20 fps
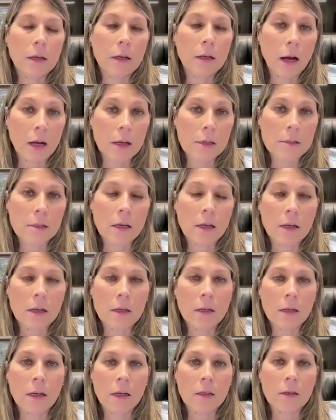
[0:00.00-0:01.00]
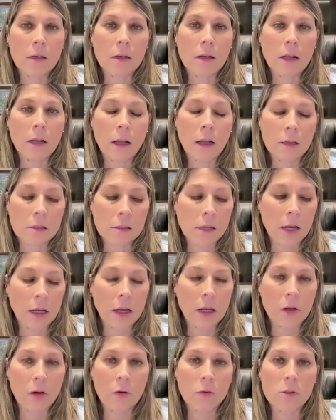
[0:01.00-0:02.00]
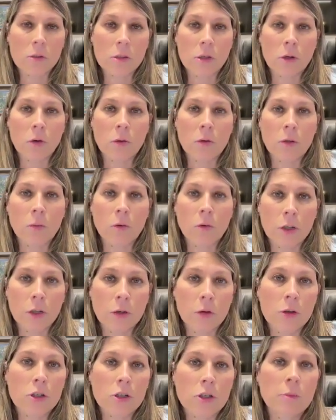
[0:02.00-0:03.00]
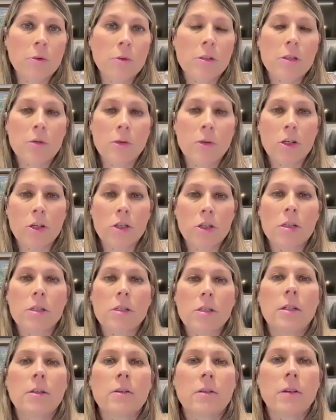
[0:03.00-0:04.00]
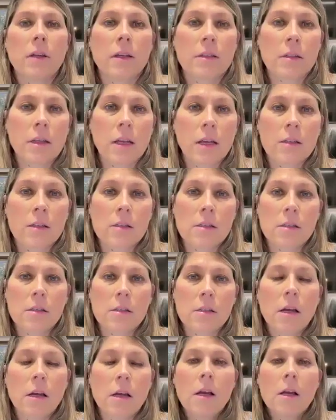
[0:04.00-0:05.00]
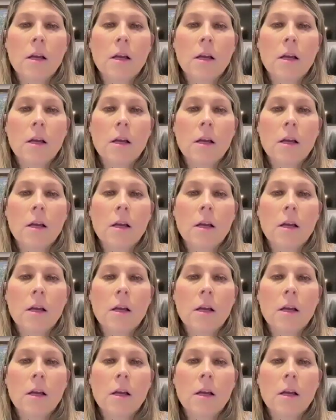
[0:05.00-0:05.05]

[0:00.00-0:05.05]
Gaza in the last decade or so, there were huge demonstrations and things against